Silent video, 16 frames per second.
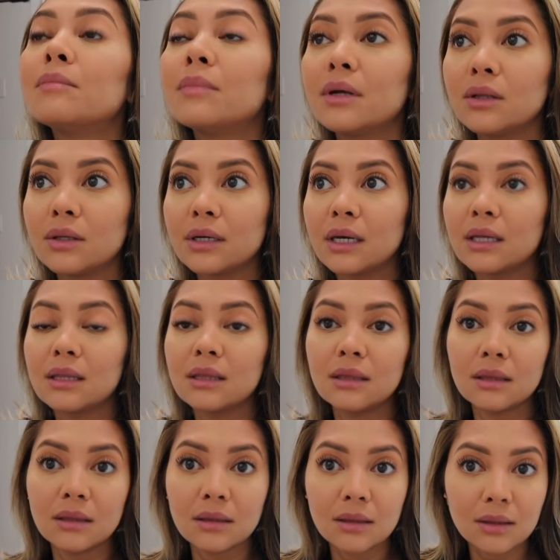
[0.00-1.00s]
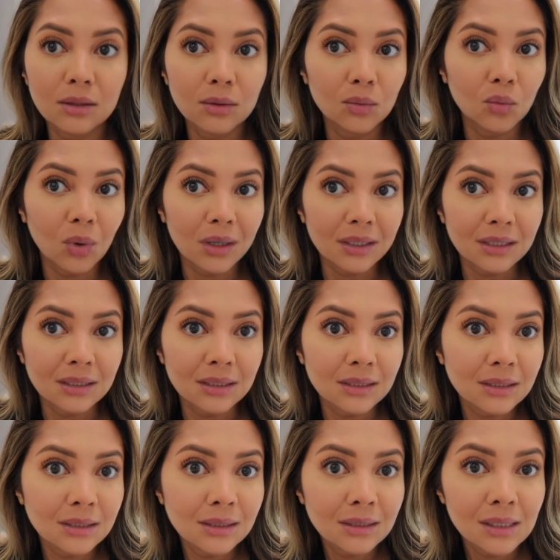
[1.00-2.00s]
But look at the
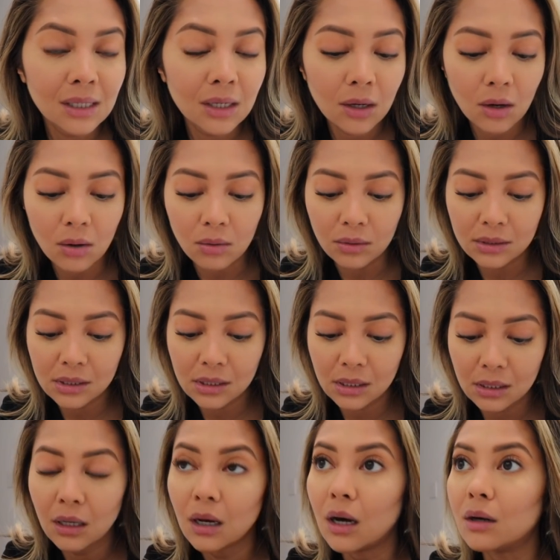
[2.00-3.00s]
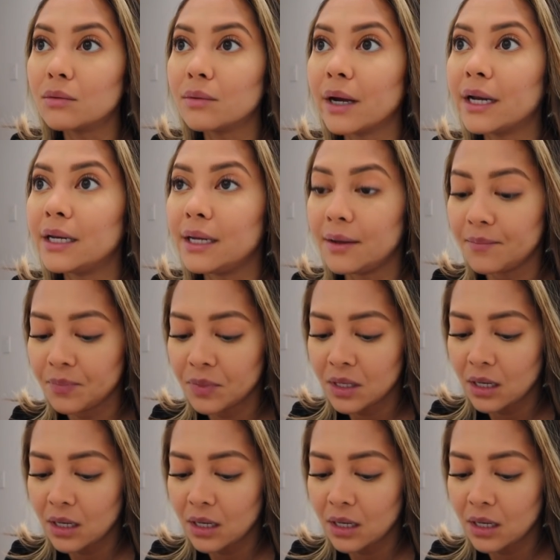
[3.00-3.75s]
one coat already.